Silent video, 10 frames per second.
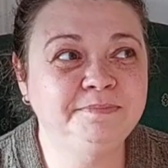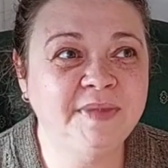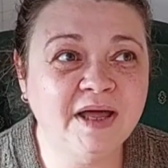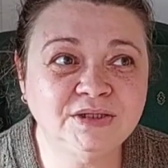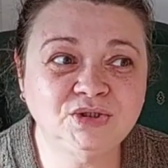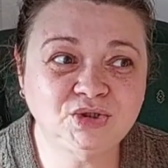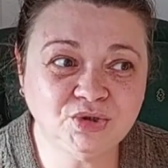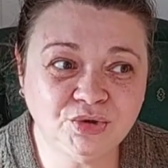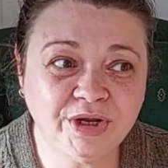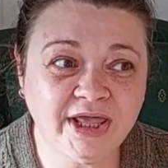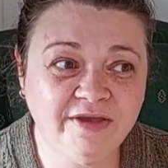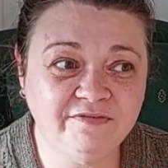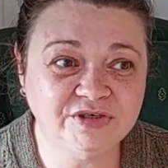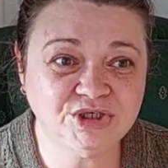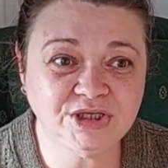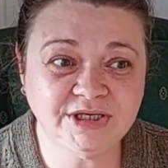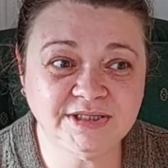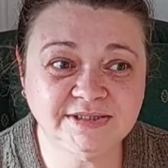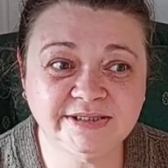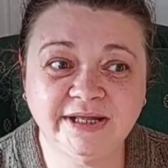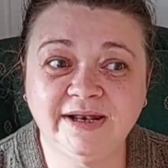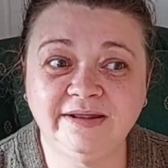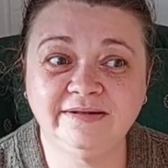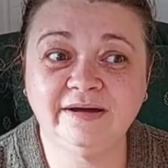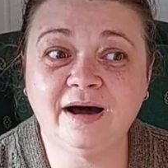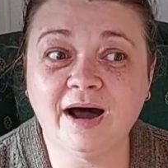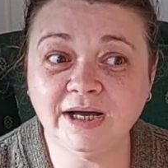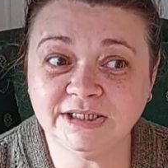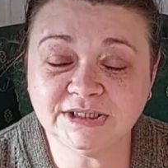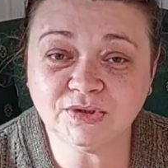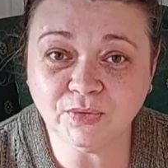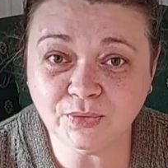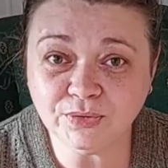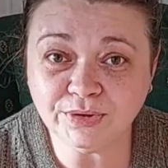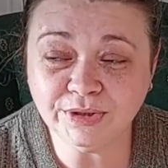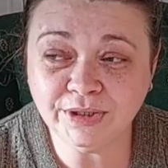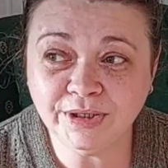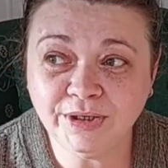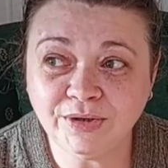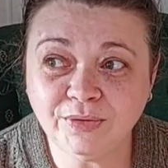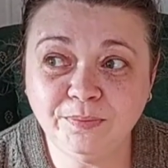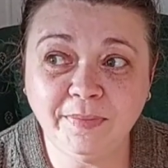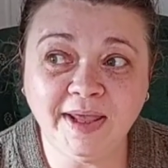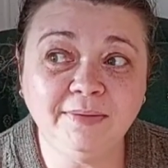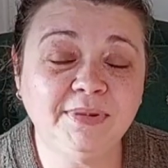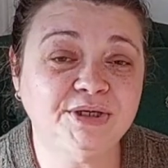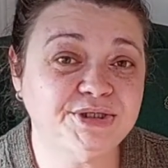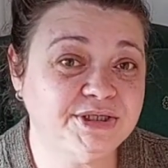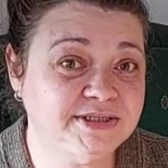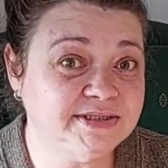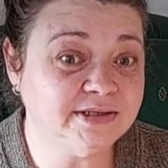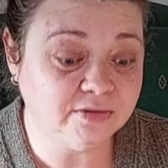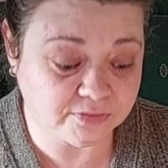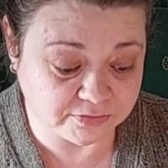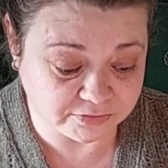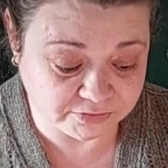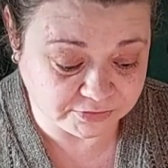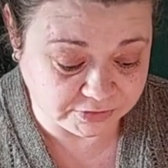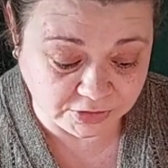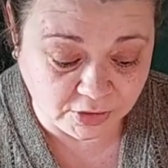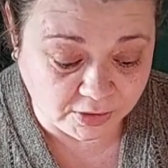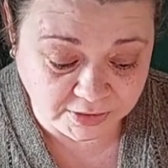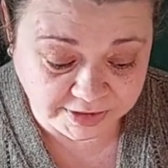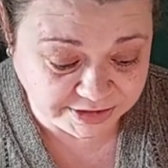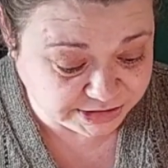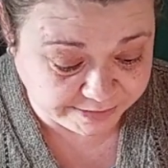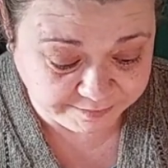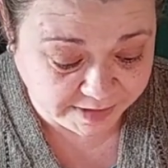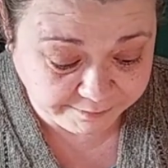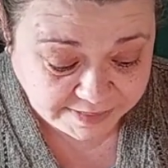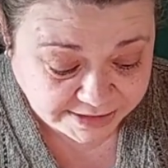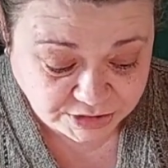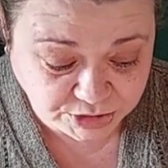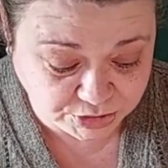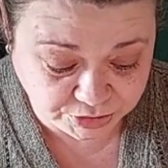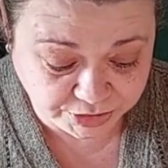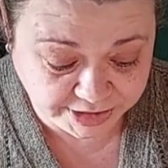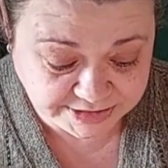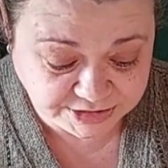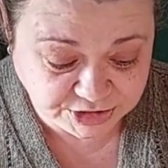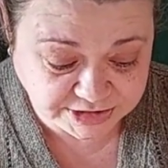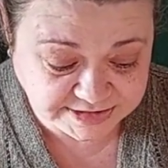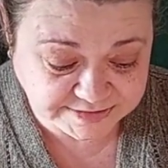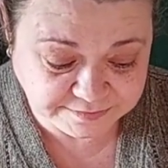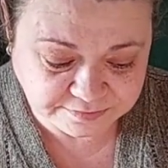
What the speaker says: not sure if she's still in the high school or maybe she's on college. I'm not sure. It's just